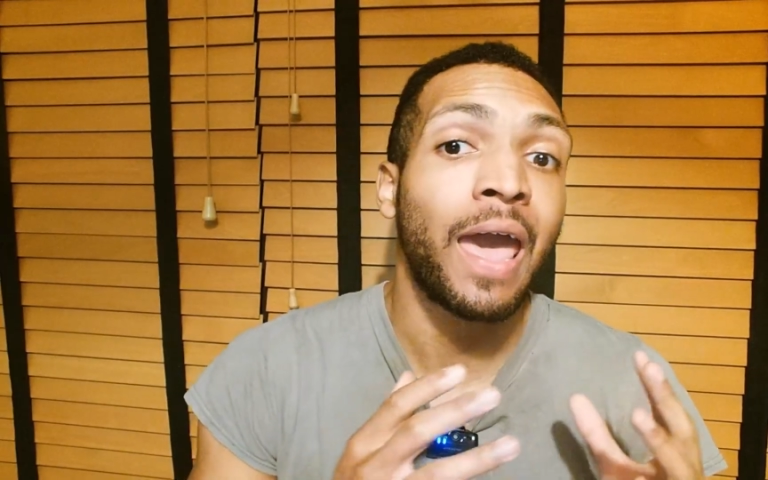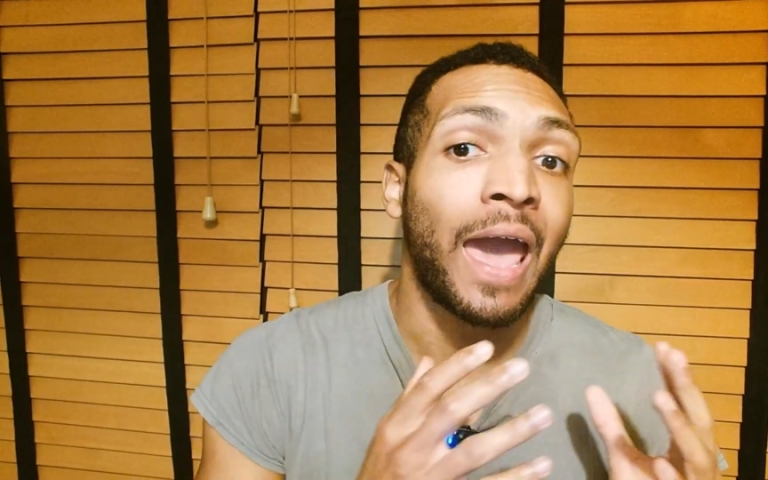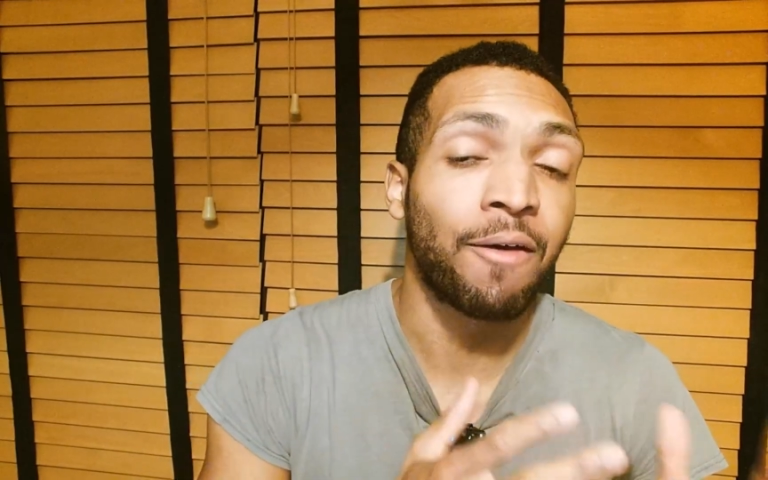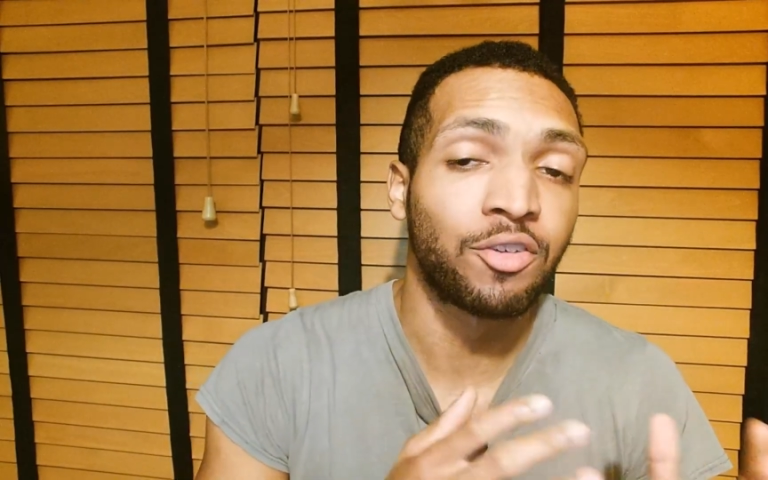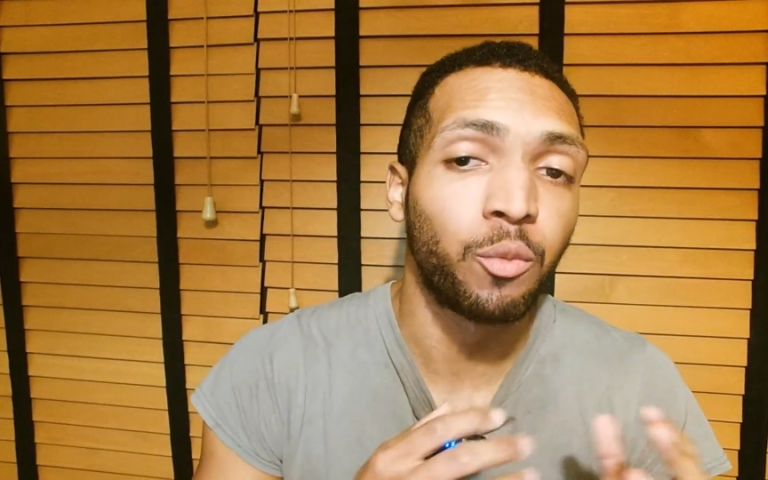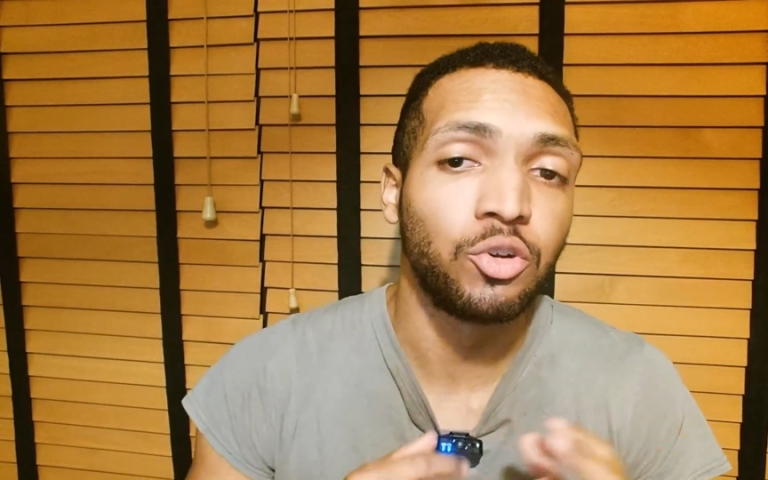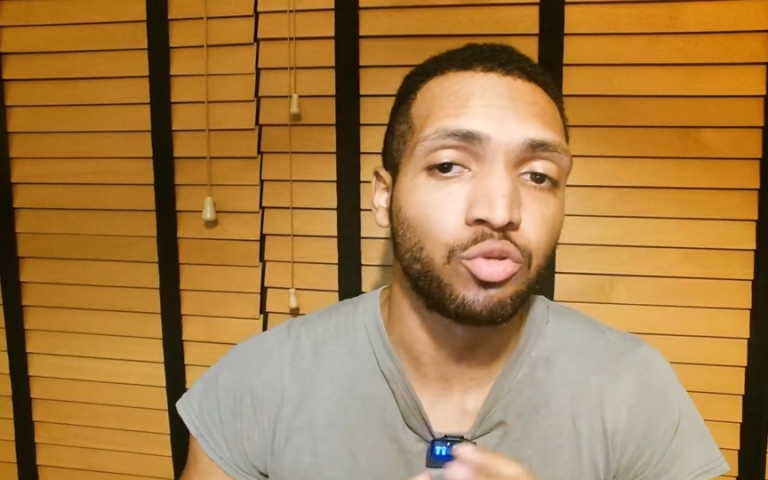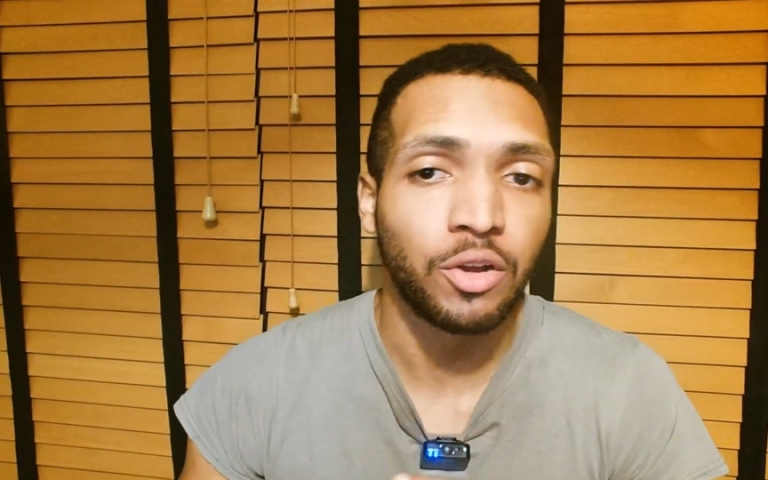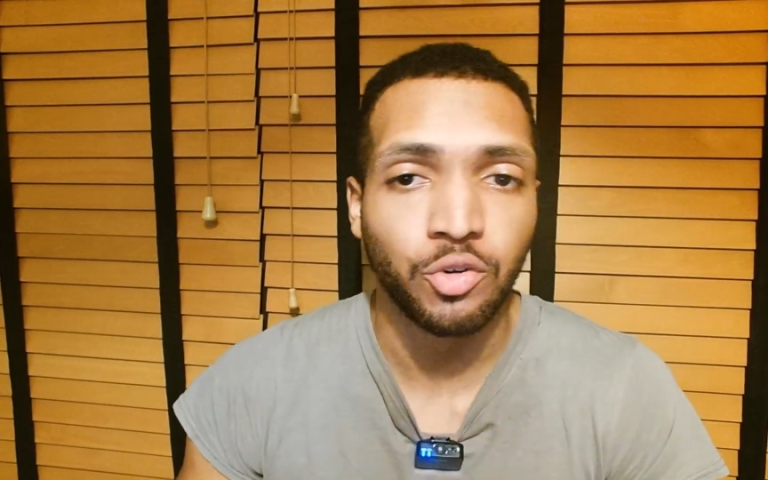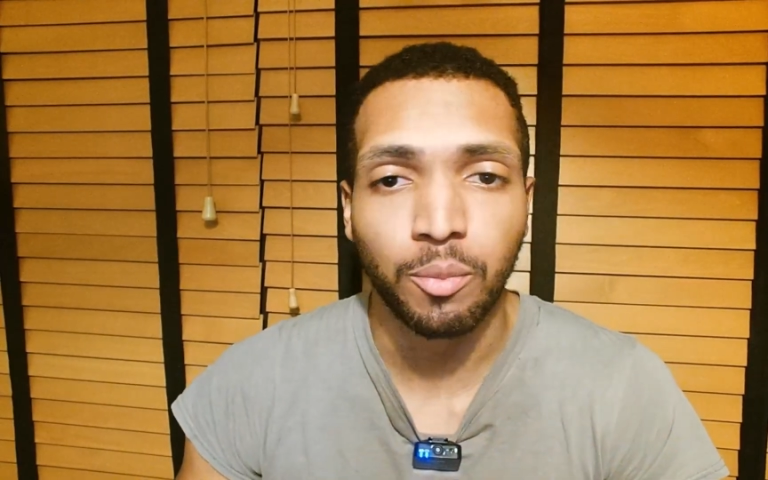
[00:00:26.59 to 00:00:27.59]
have someone
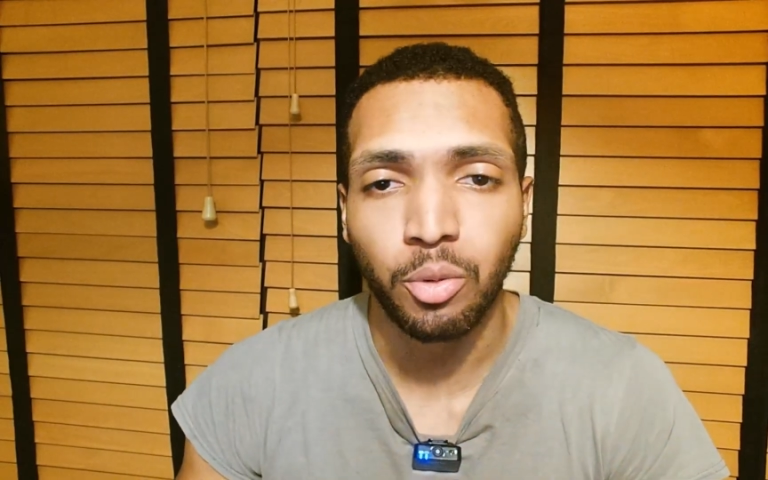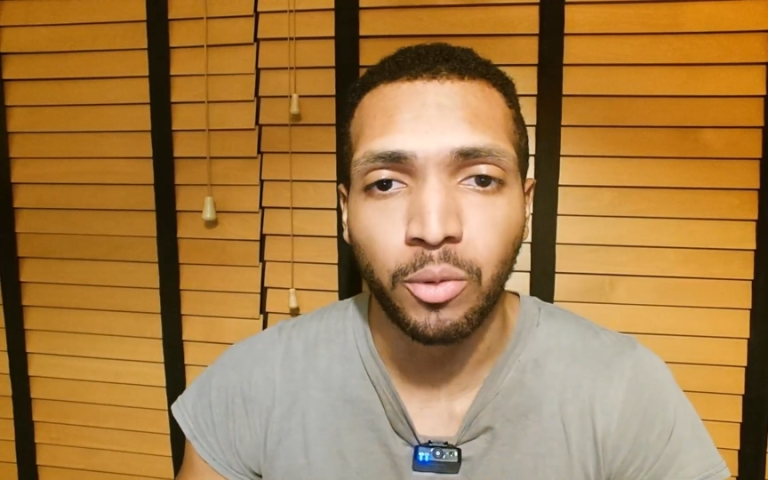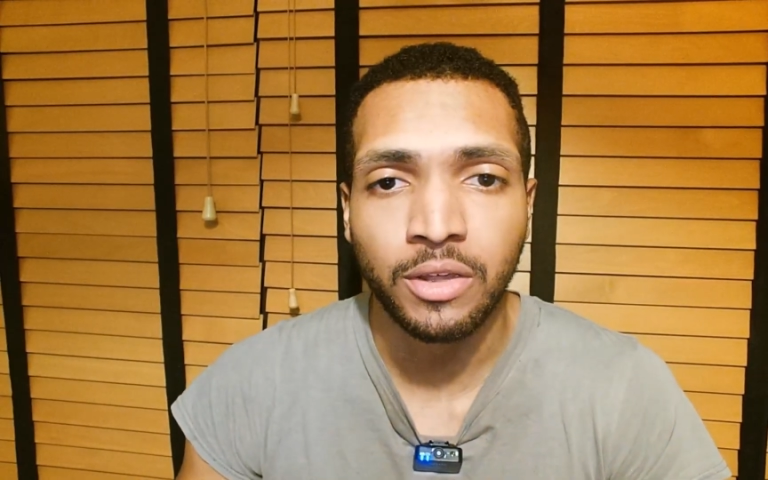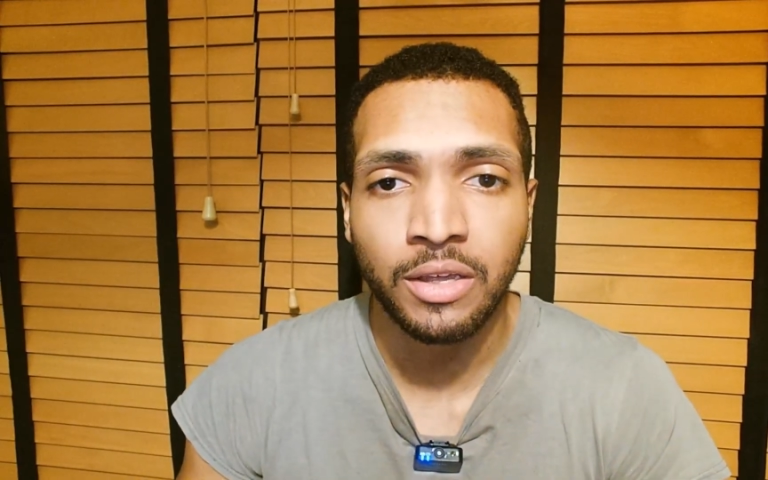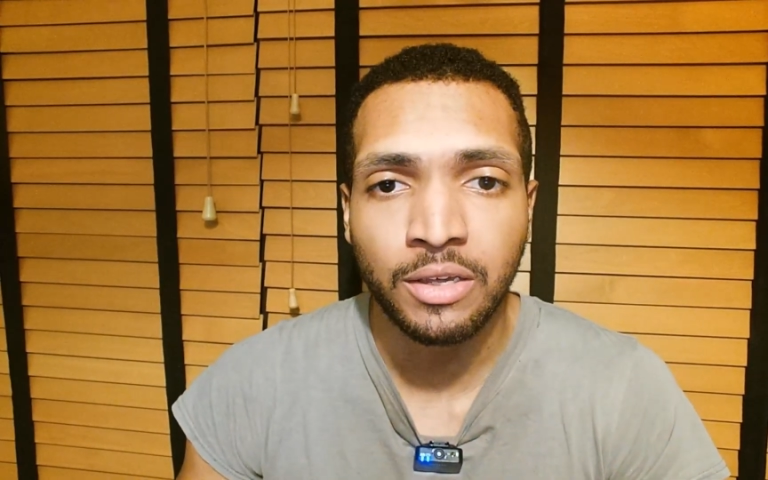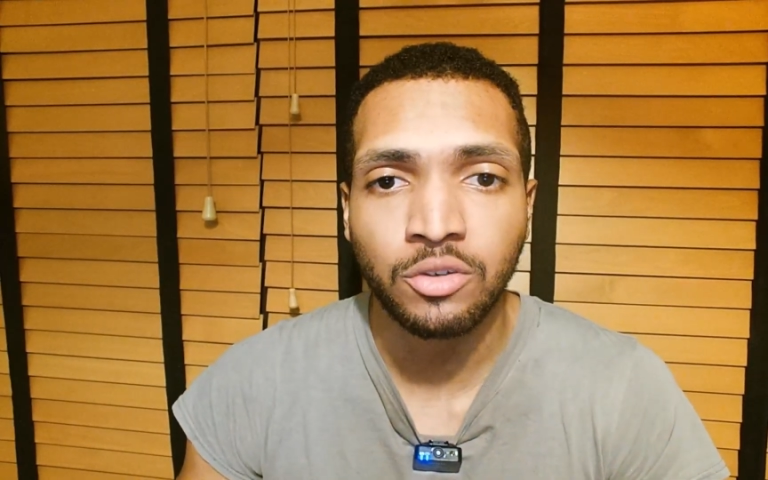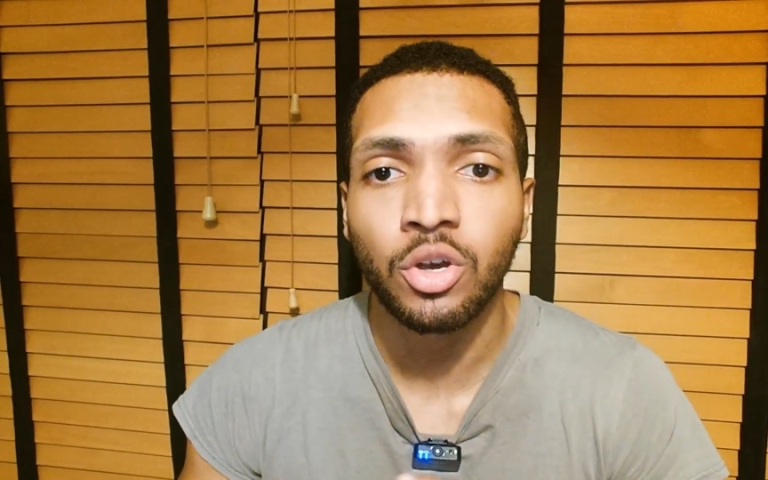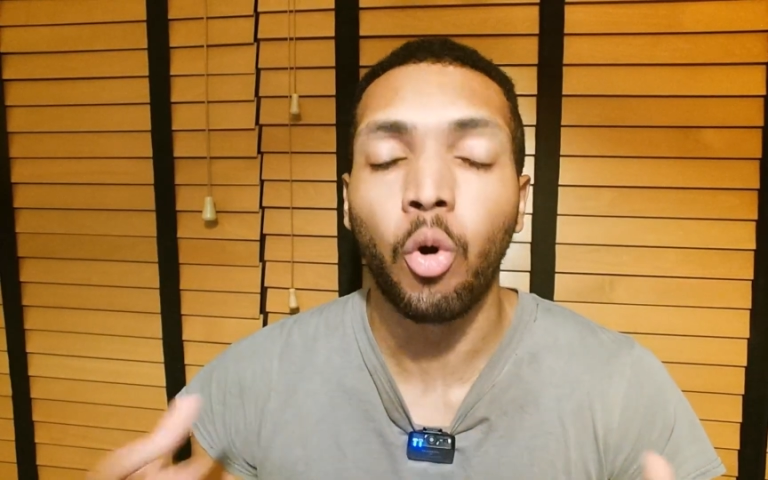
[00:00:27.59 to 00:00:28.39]
train your employees,